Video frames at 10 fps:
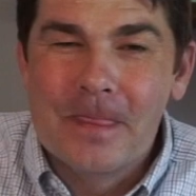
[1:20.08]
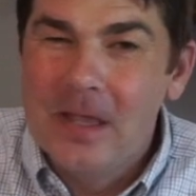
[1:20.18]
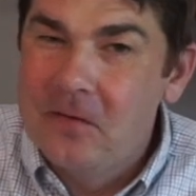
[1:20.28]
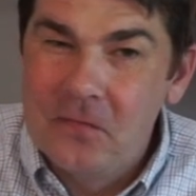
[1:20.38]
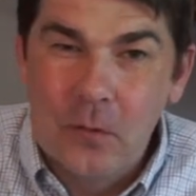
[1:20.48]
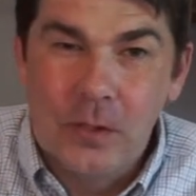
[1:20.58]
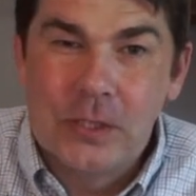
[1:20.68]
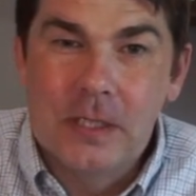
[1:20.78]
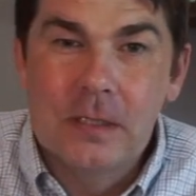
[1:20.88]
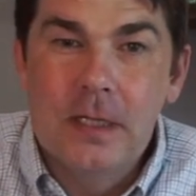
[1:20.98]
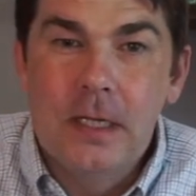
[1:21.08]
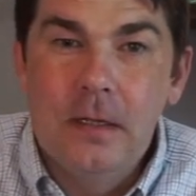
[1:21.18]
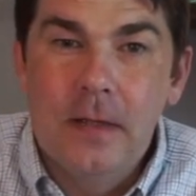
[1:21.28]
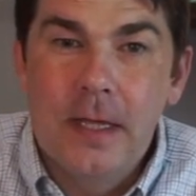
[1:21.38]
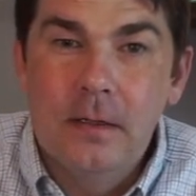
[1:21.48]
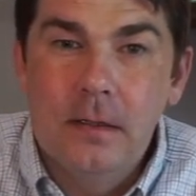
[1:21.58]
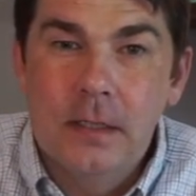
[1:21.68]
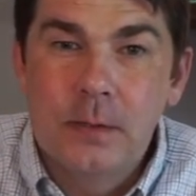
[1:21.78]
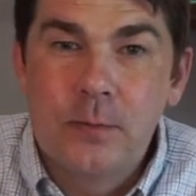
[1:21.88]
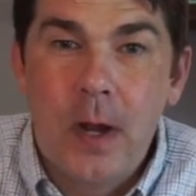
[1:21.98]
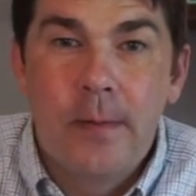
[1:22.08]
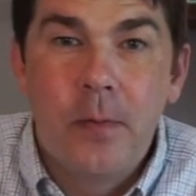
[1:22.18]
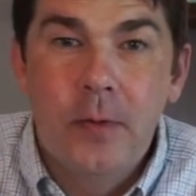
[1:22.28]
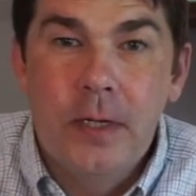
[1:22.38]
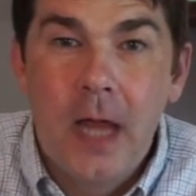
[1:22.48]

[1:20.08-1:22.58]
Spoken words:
Unfortunately, that is probably